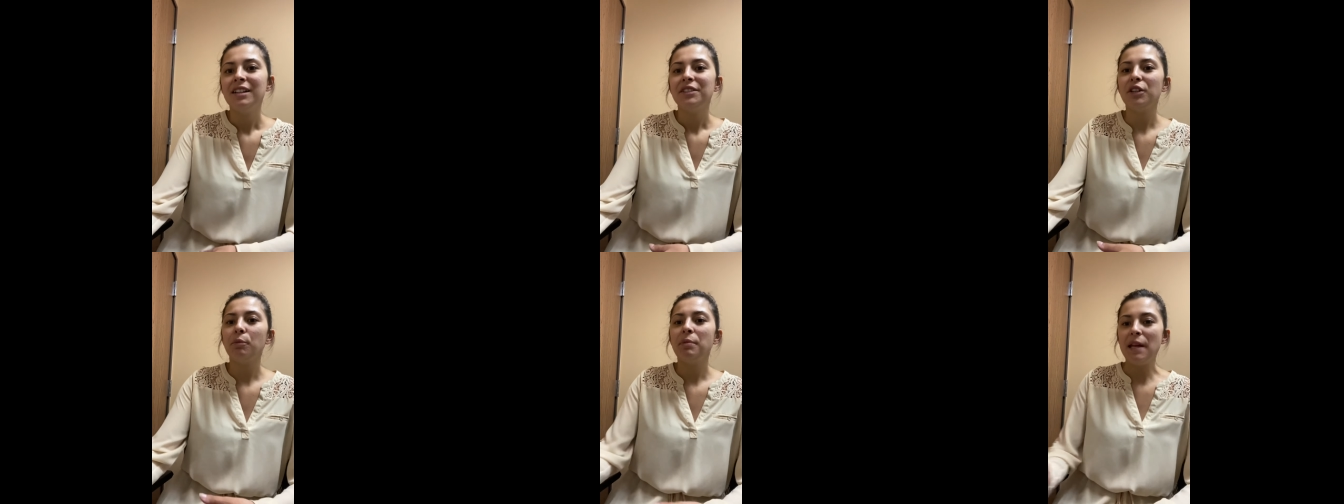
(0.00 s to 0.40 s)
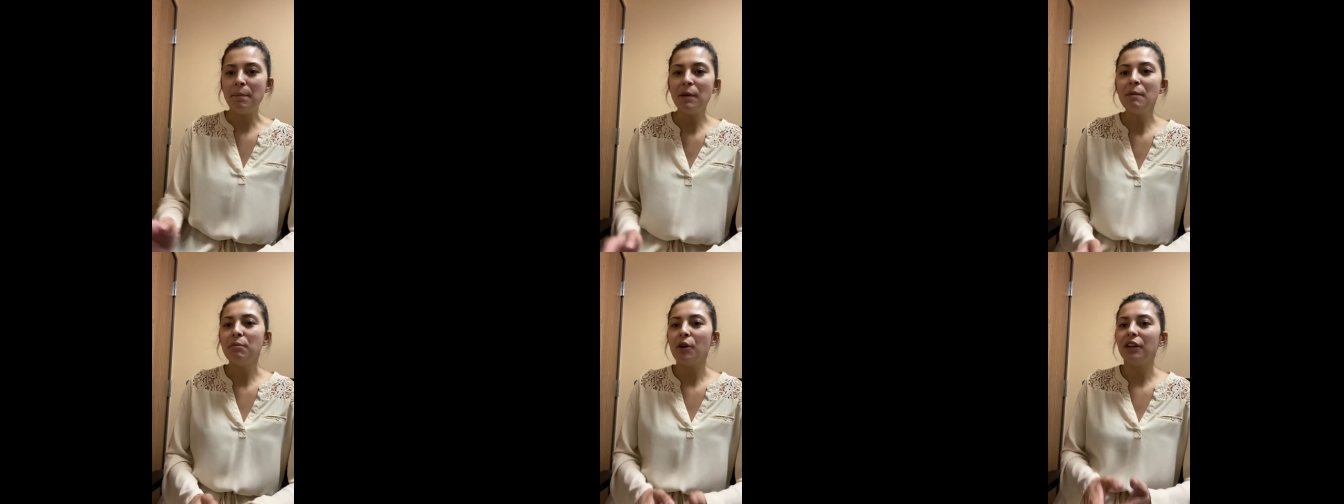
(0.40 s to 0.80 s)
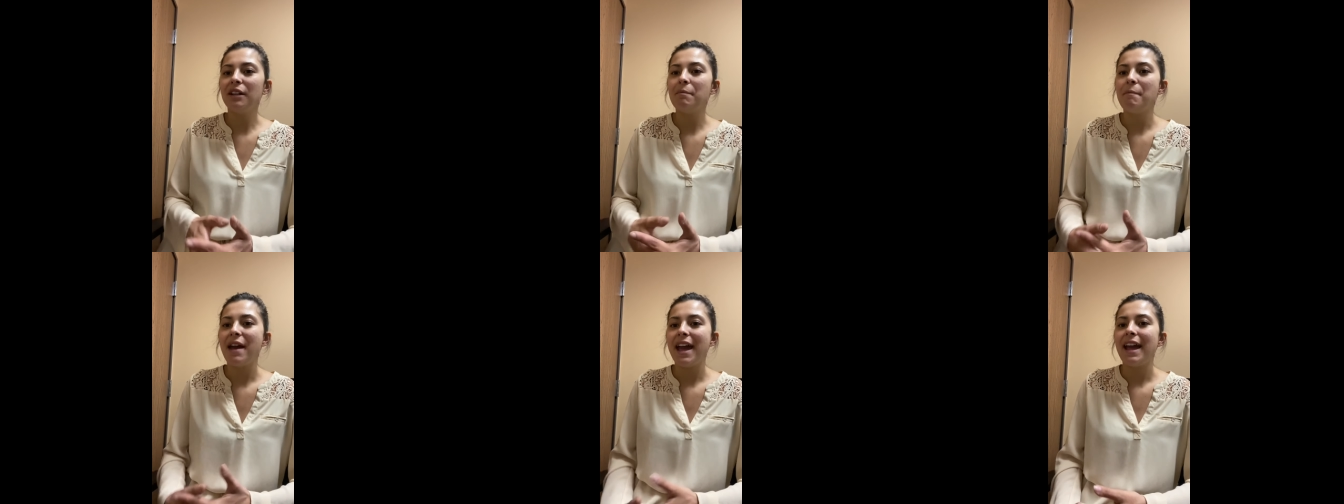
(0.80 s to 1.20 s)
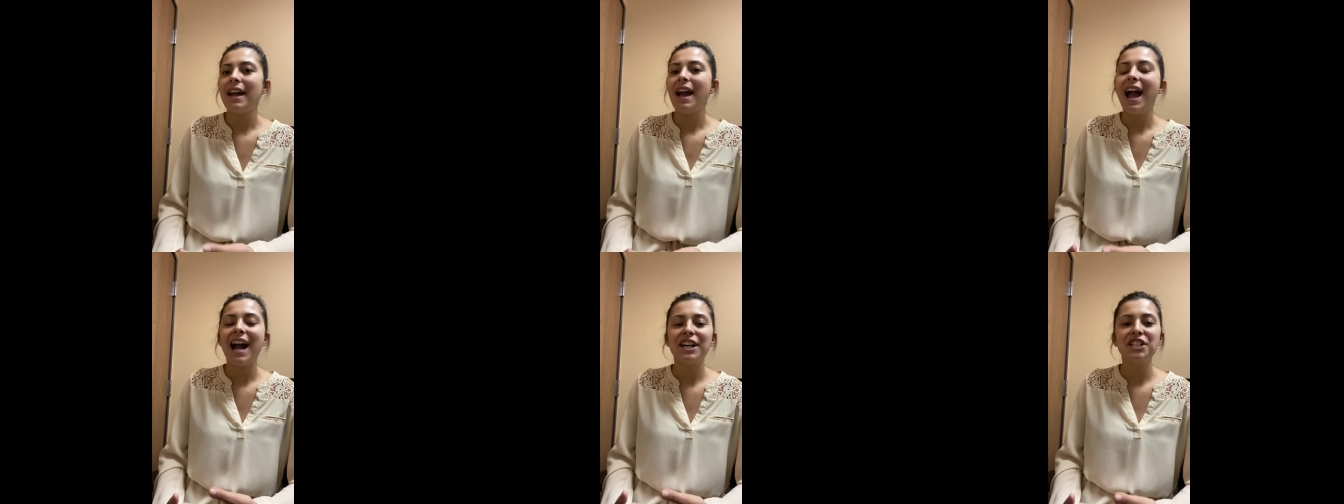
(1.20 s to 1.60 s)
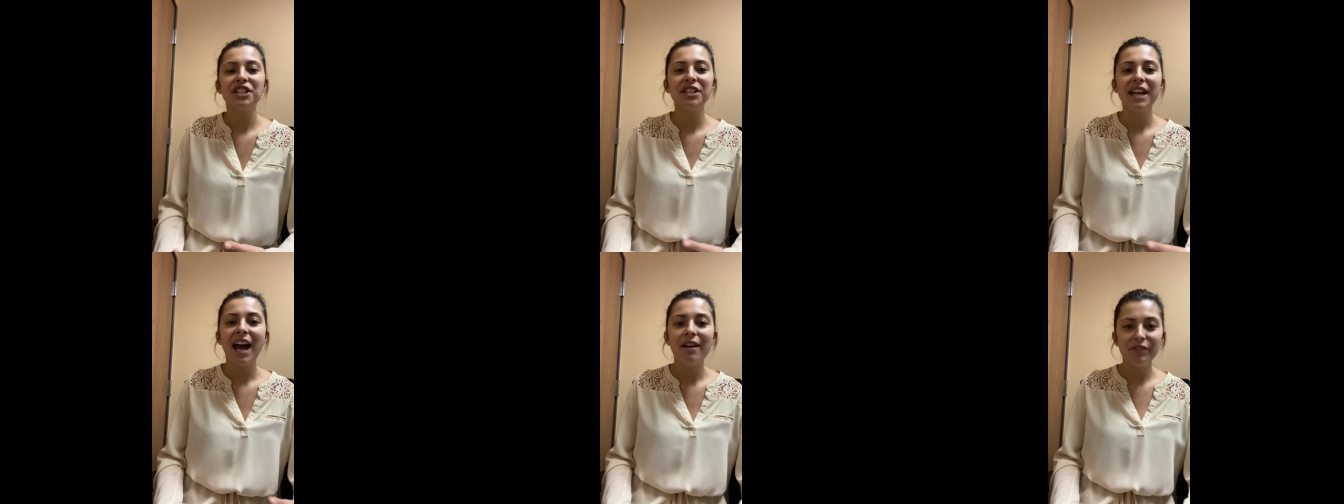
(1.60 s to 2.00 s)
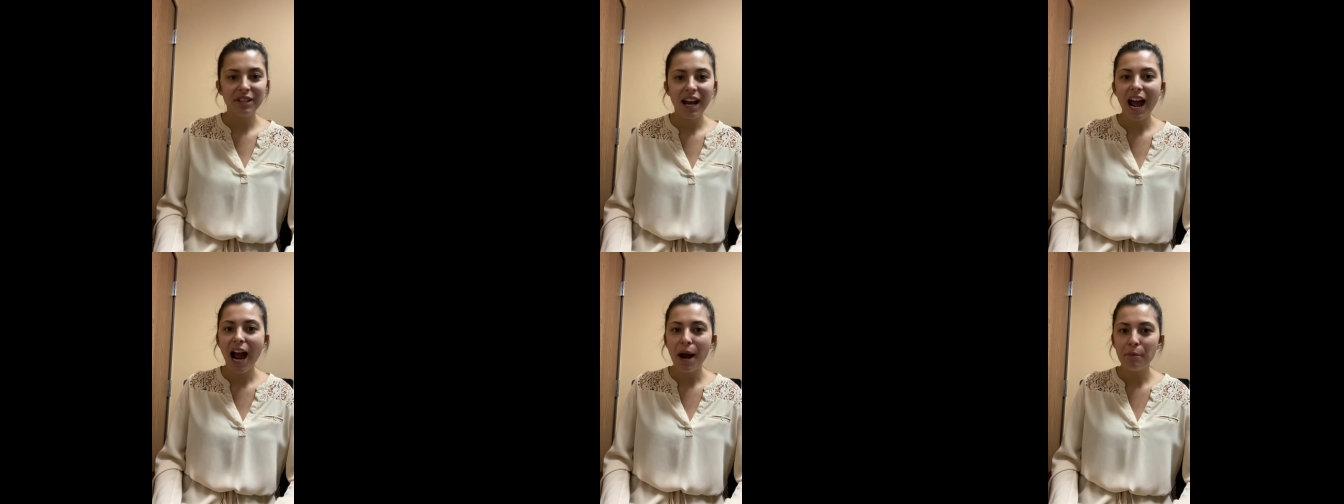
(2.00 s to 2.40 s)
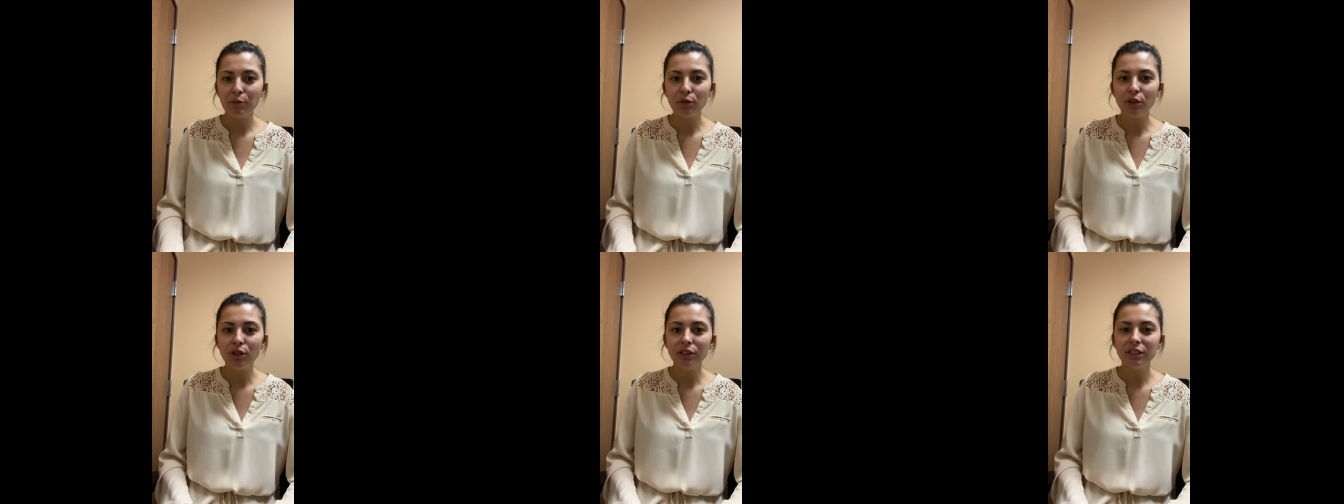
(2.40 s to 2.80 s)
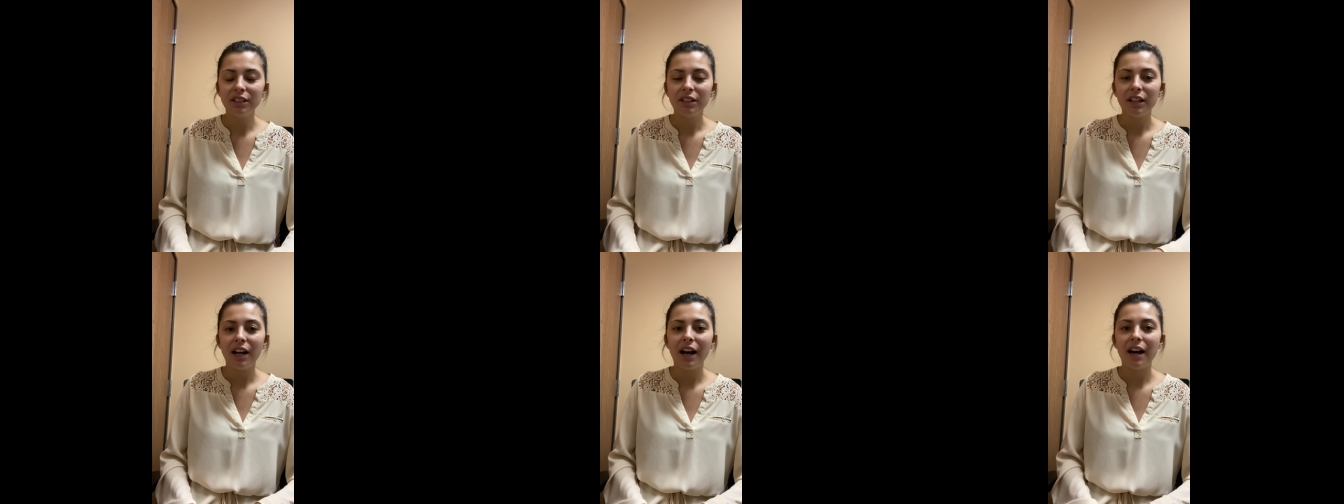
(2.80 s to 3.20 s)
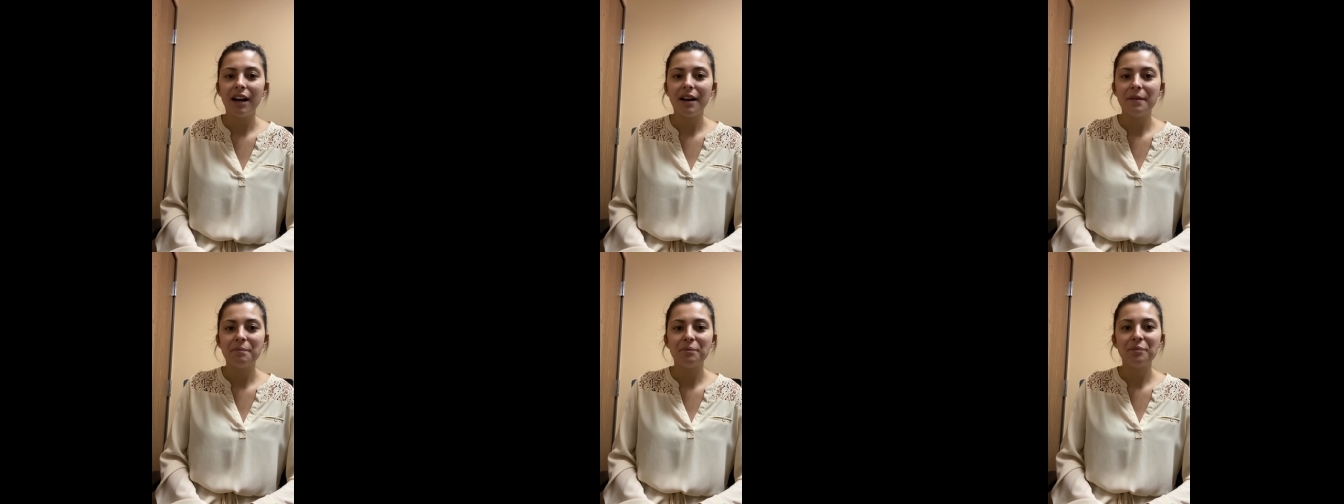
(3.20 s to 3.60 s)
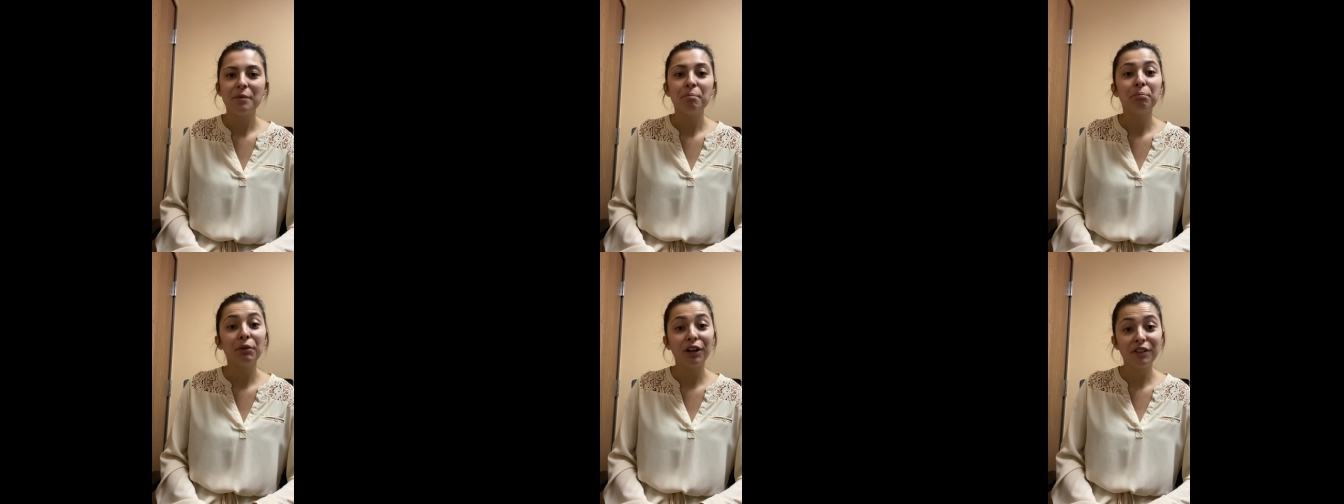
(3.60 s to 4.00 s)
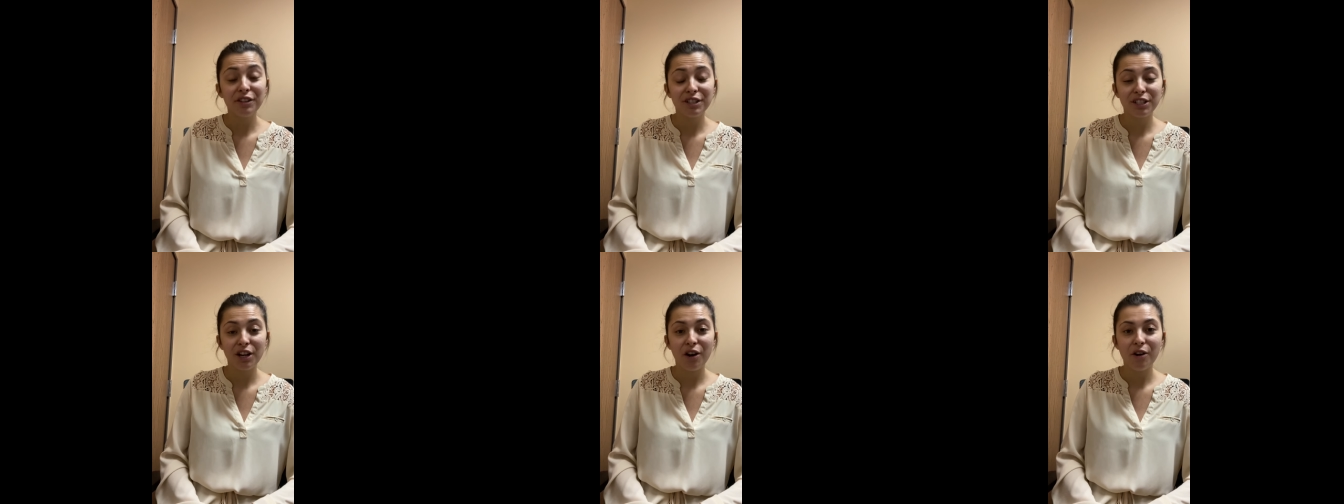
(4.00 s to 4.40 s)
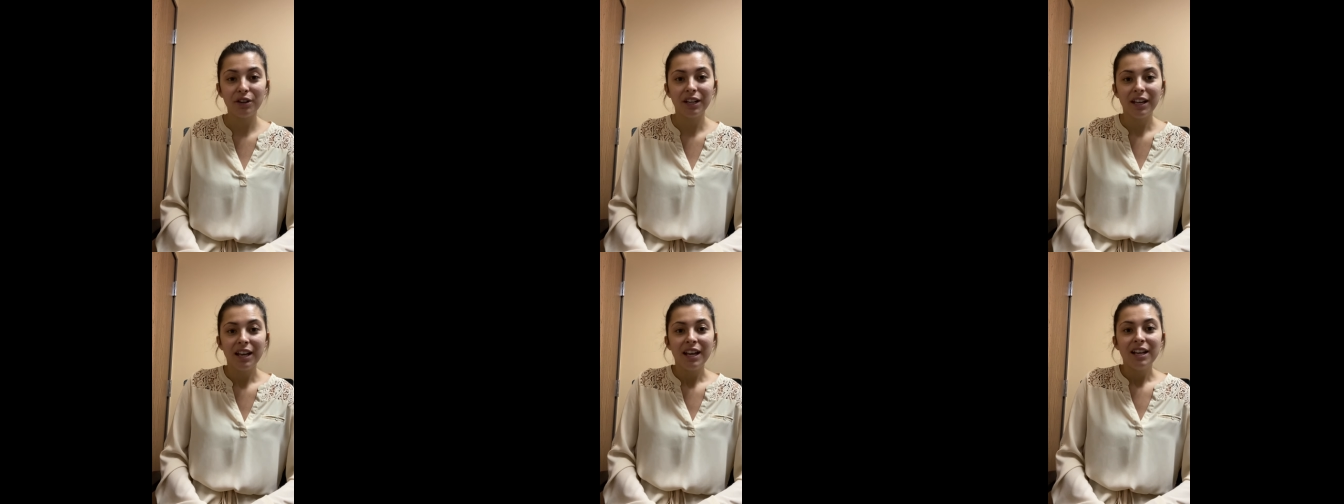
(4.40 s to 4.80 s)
So people born in May actually have an emerald um, birthstone.